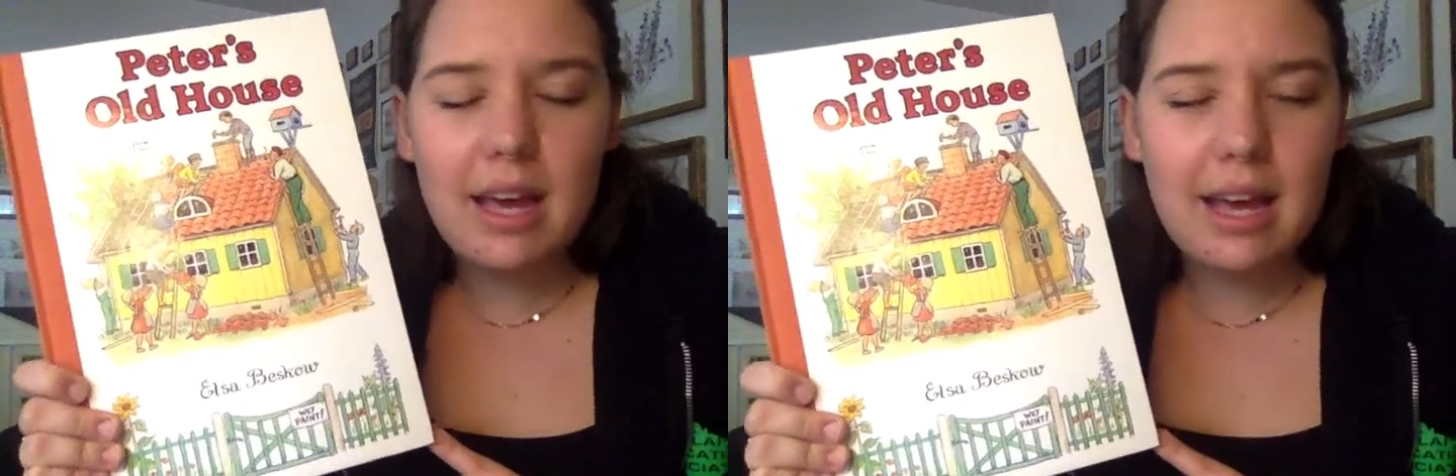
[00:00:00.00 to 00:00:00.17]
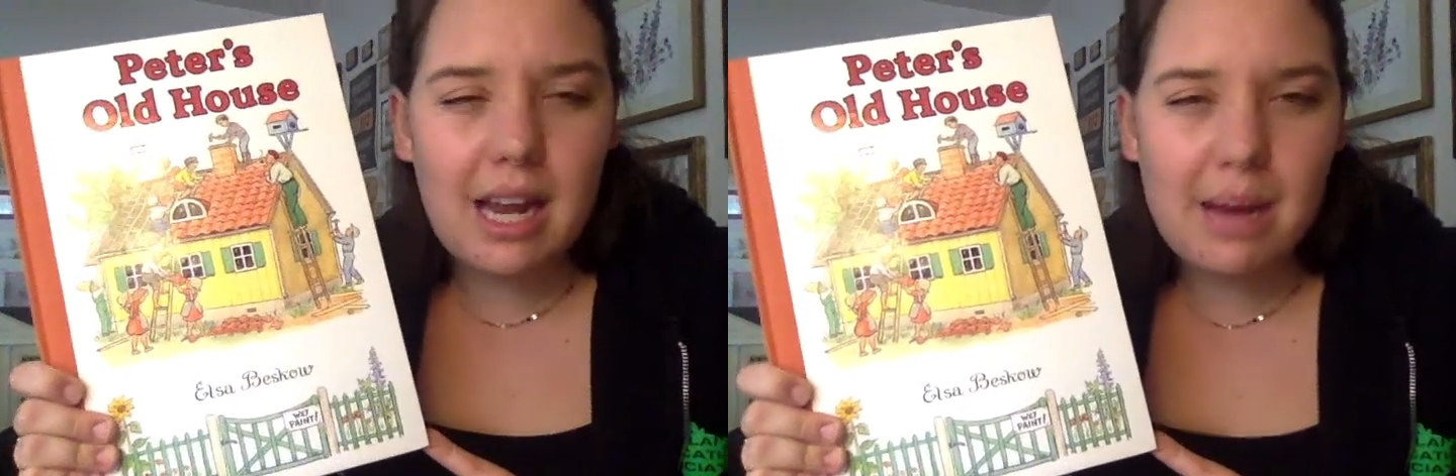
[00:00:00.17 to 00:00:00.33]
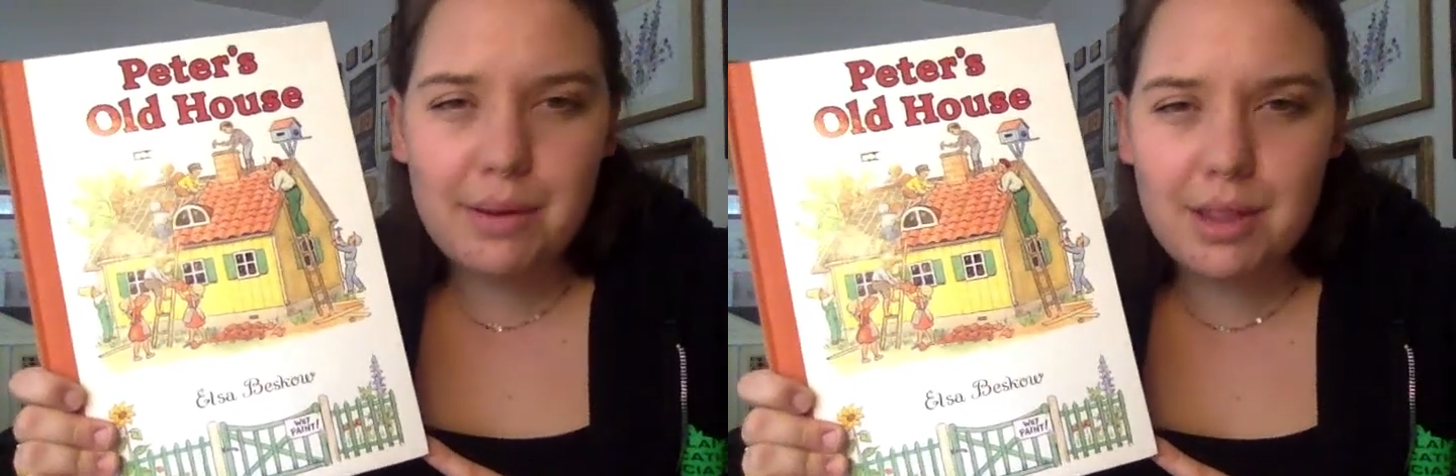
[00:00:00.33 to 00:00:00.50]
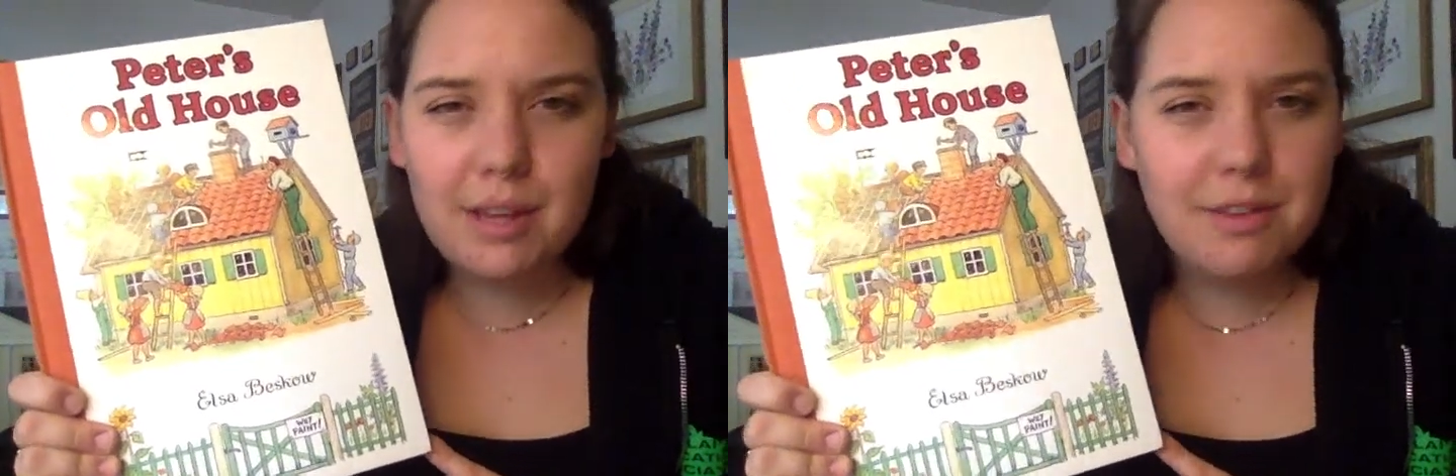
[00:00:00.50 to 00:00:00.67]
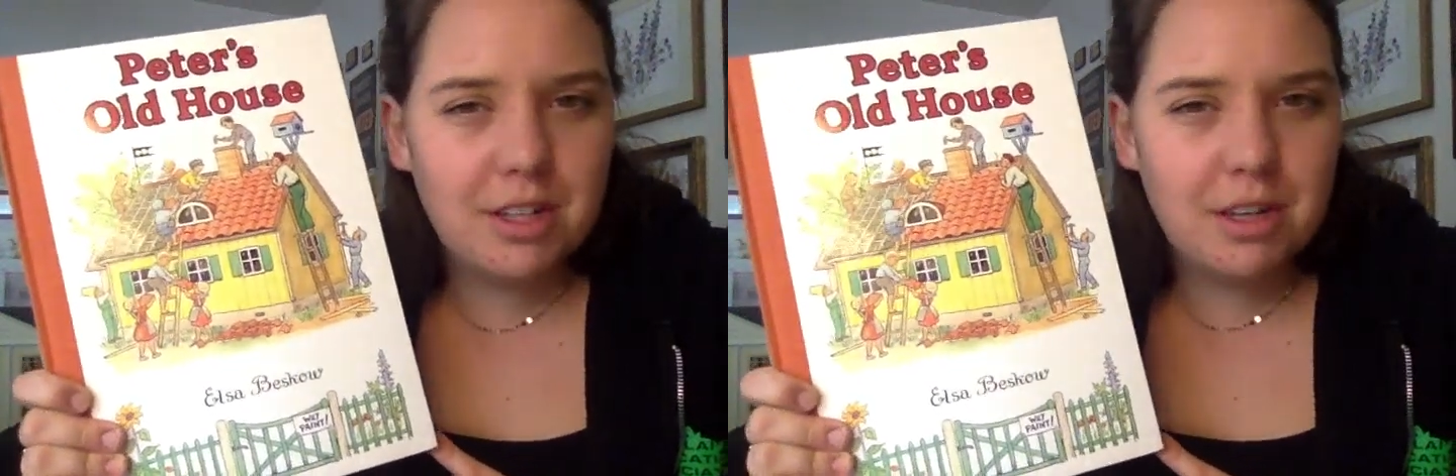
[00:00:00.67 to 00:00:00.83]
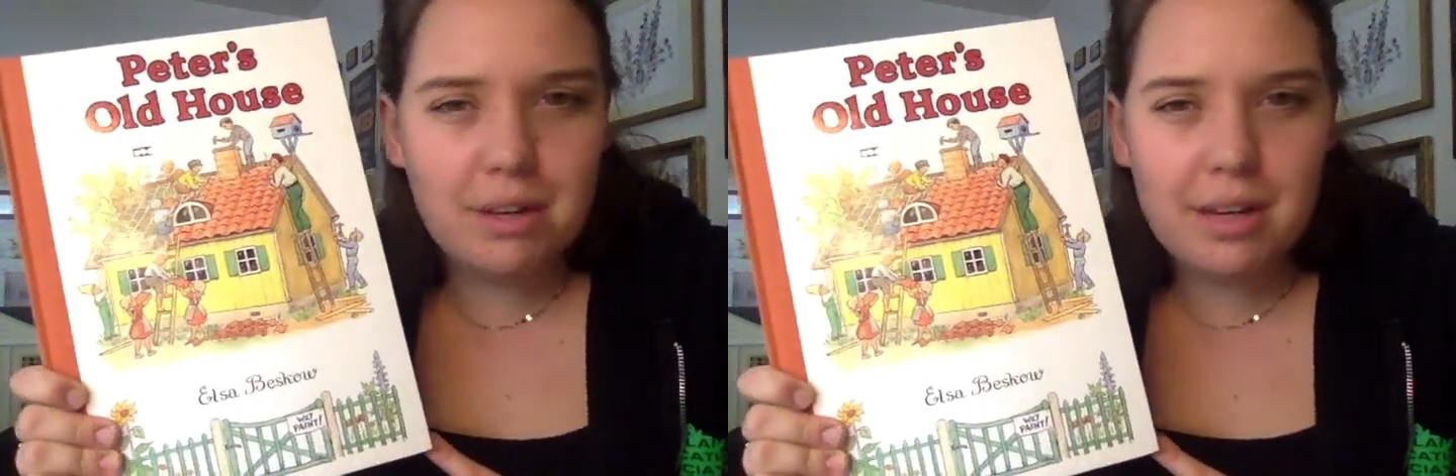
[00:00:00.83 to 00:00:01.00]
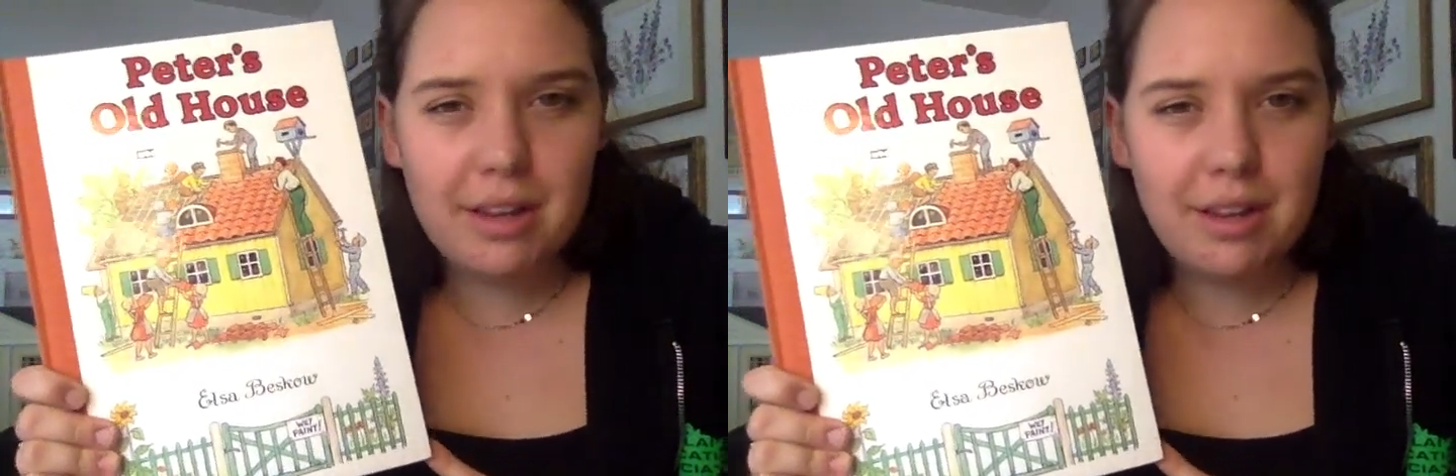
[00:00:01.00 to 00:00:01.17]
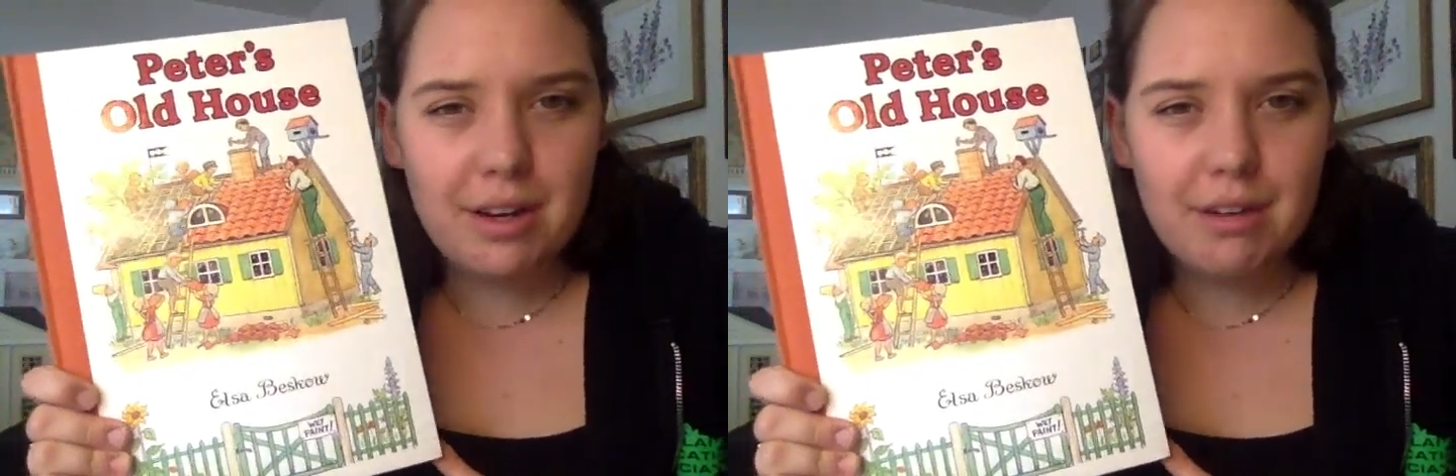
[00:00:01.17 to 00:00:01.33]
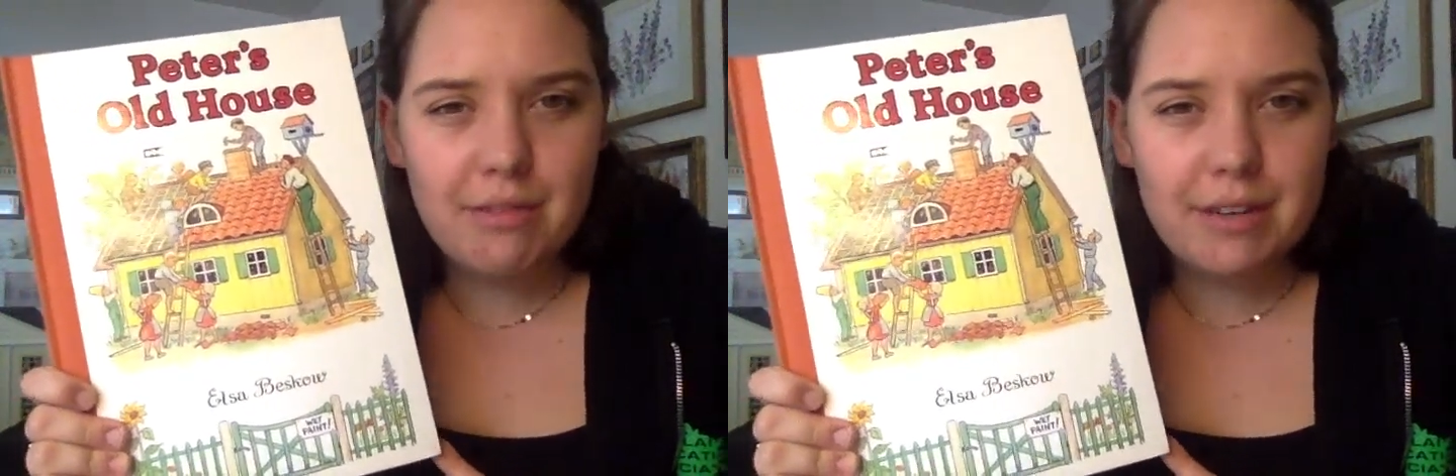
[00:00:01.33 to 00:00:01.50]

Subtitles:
And I would love to go down there and